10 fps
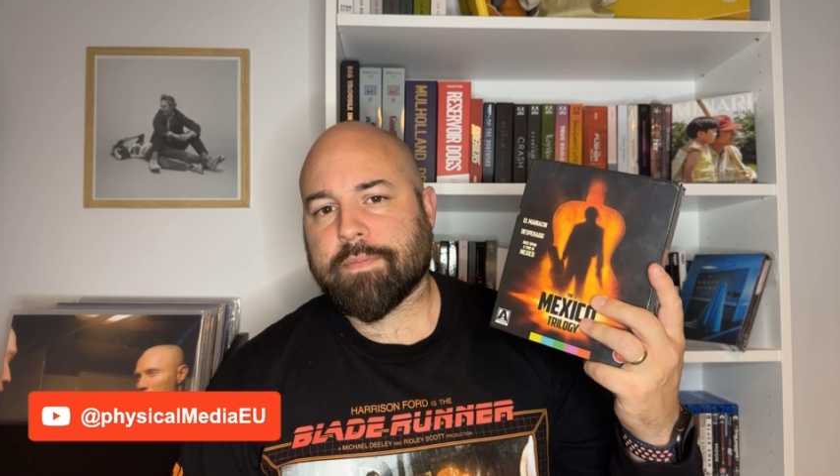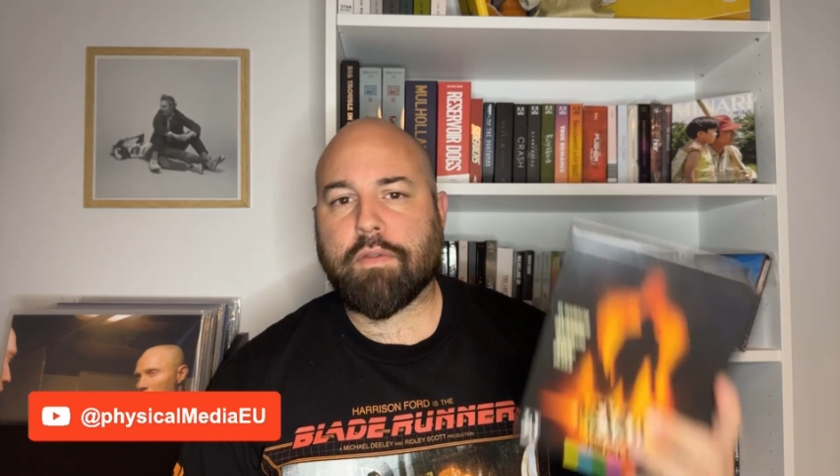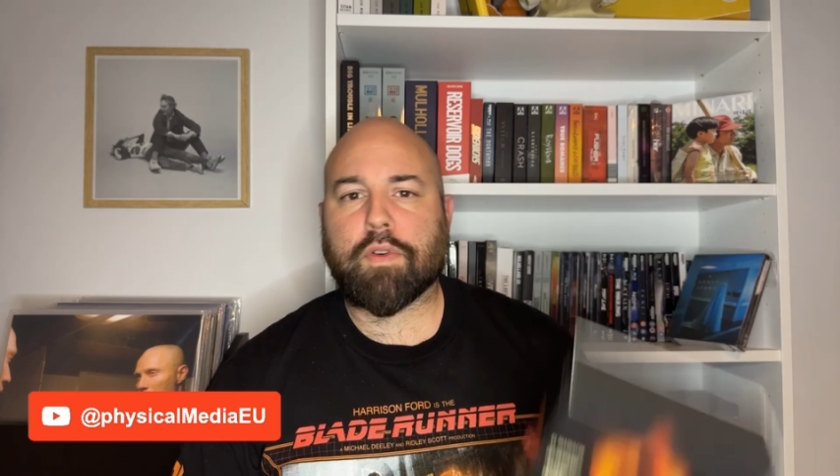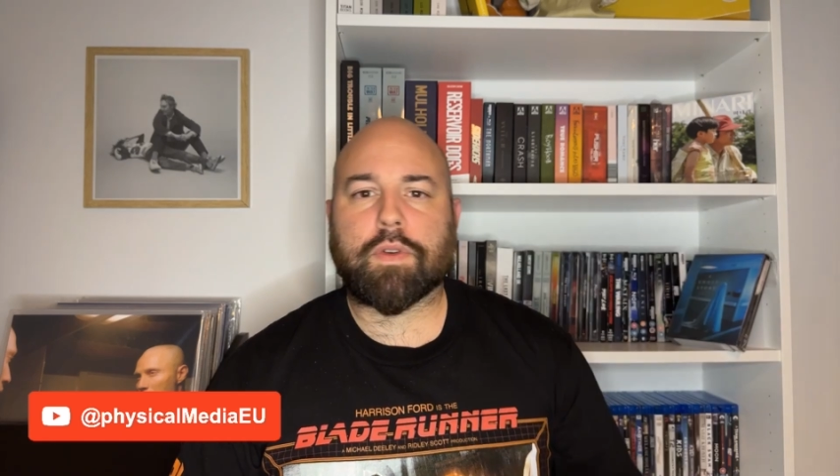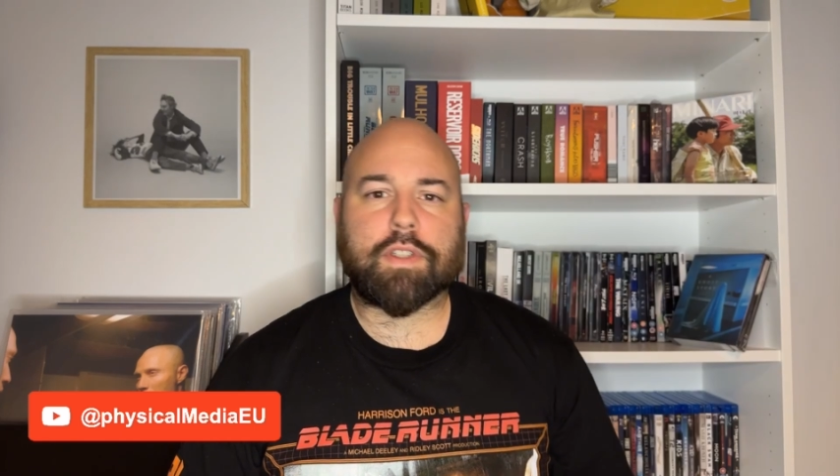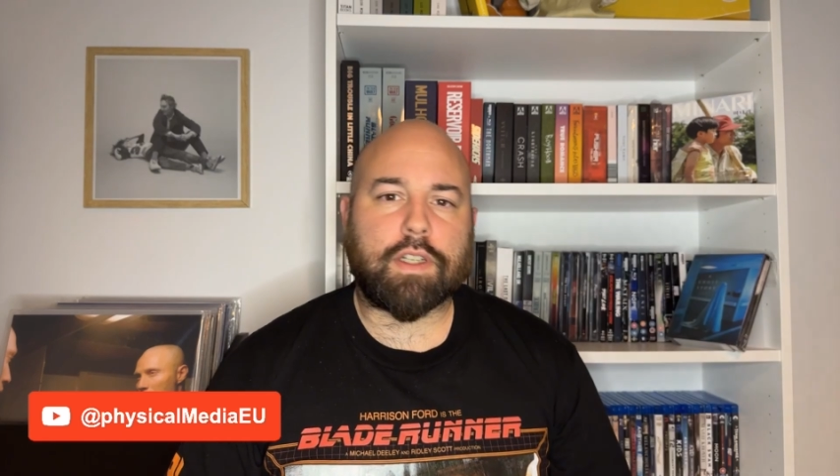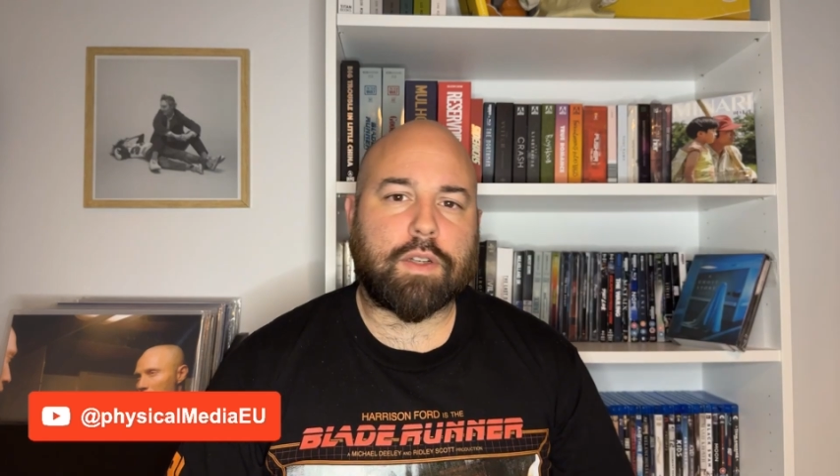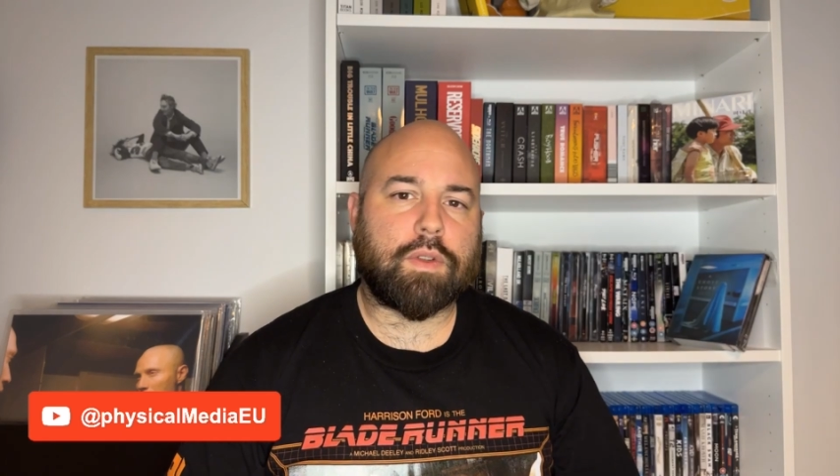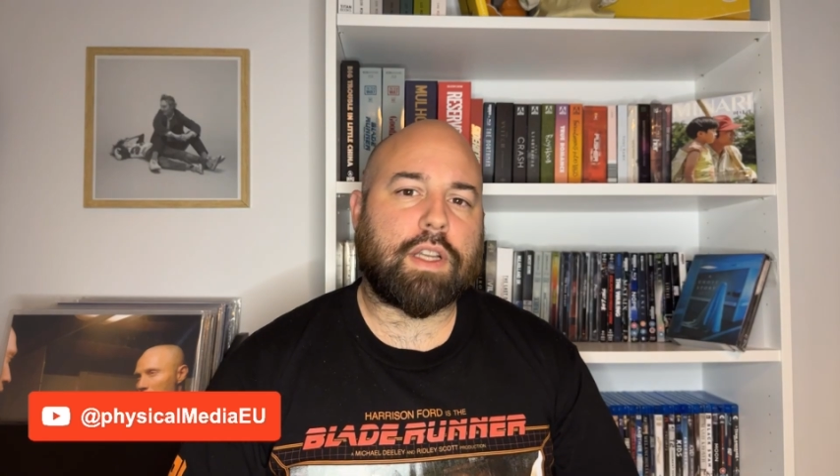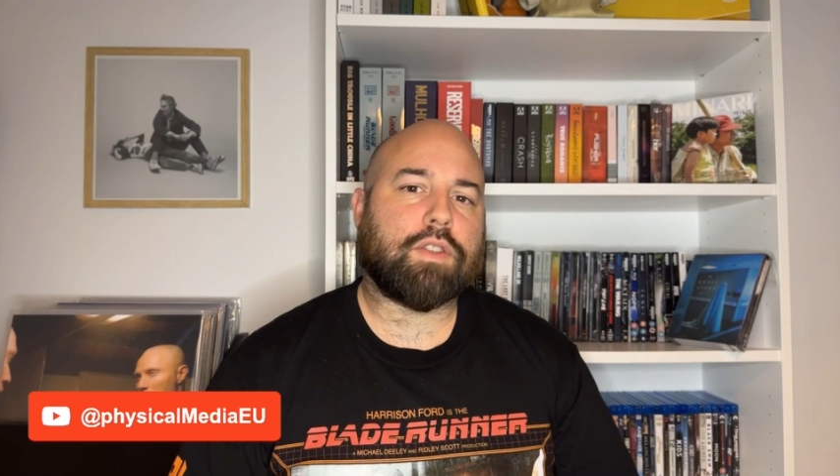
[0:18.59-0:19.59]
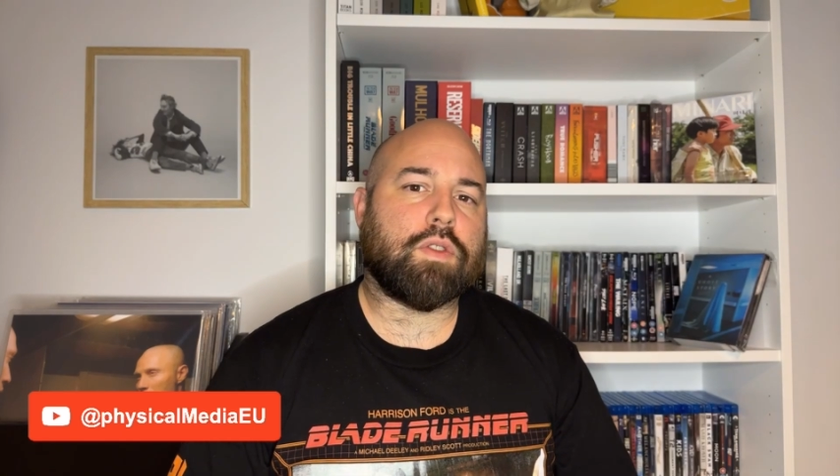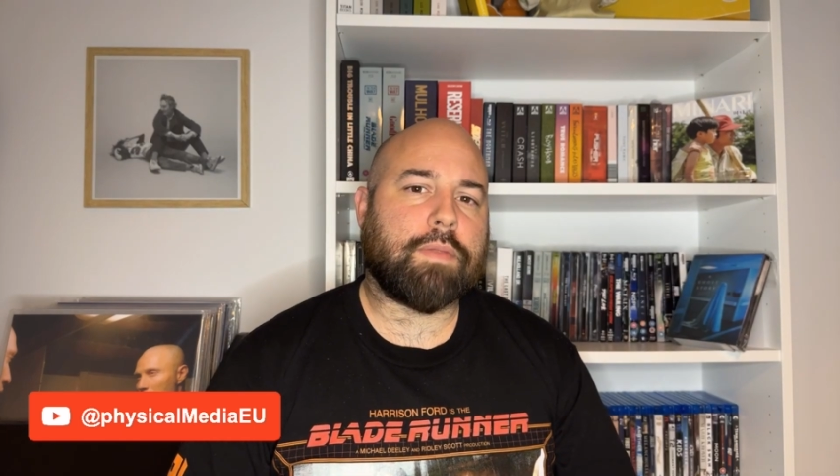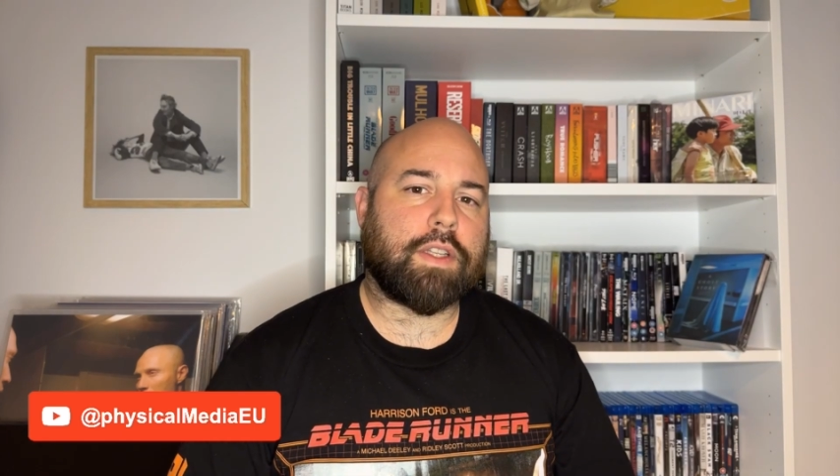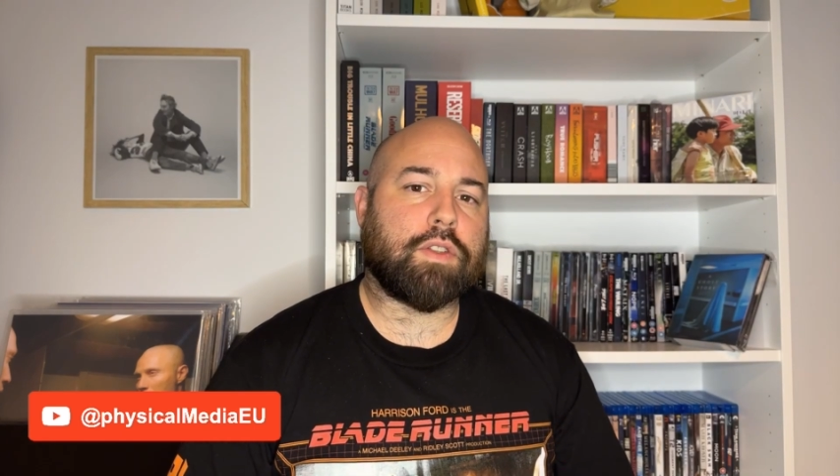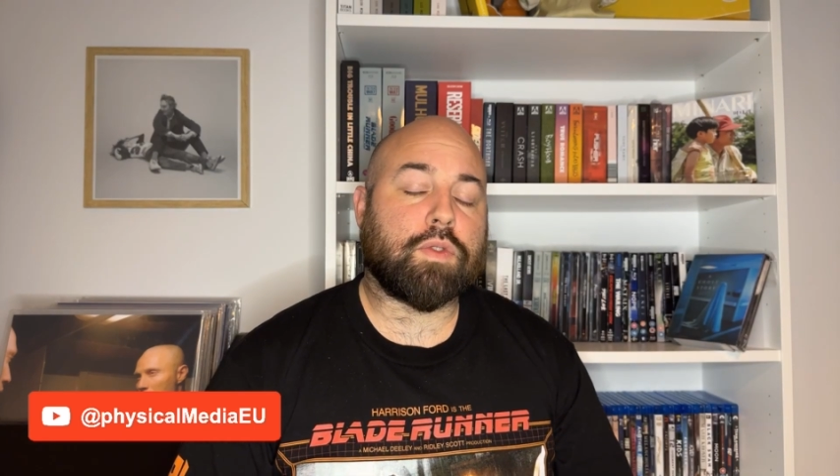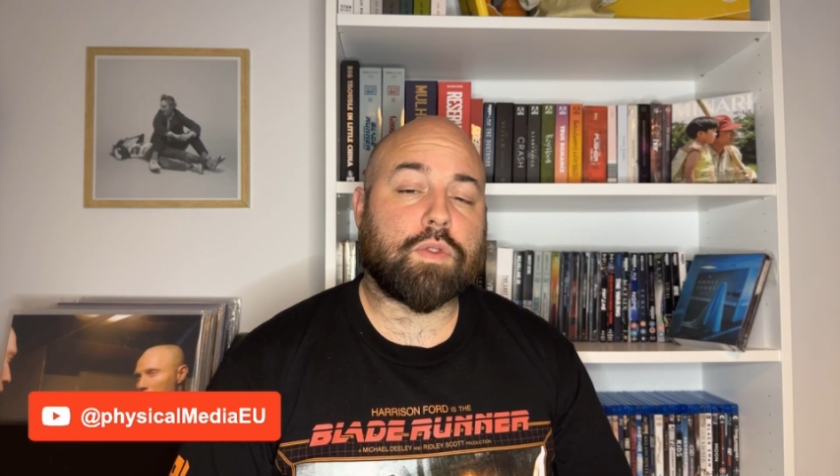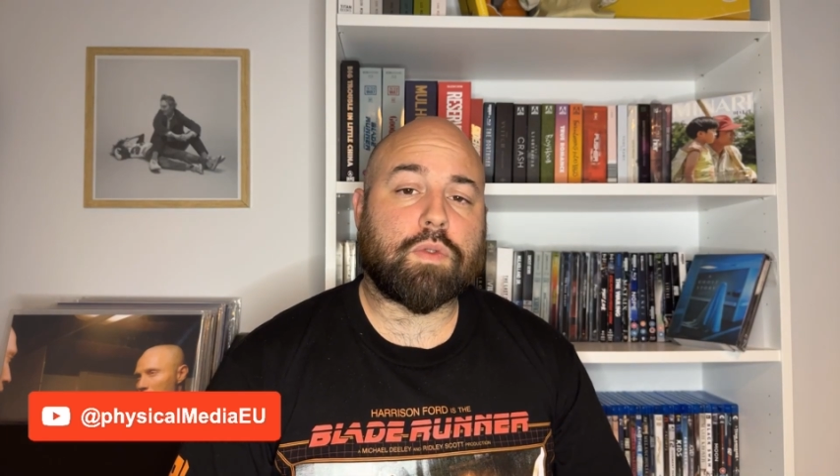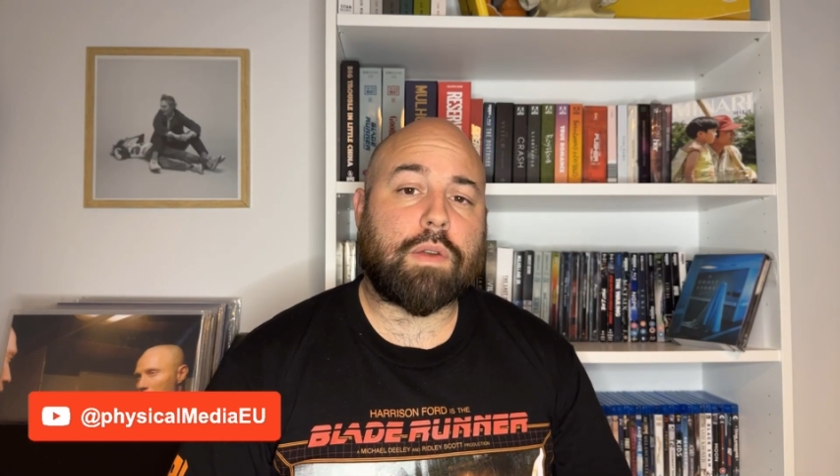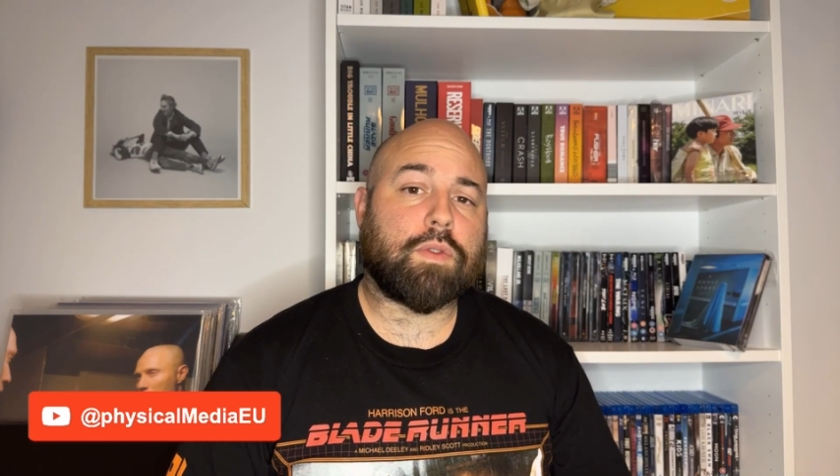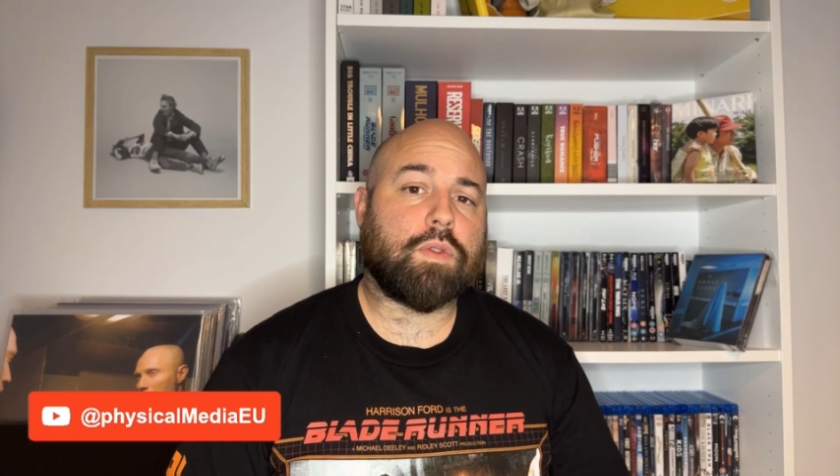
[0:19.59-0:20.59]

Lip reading: Before we start, I would like to invite you to subscribe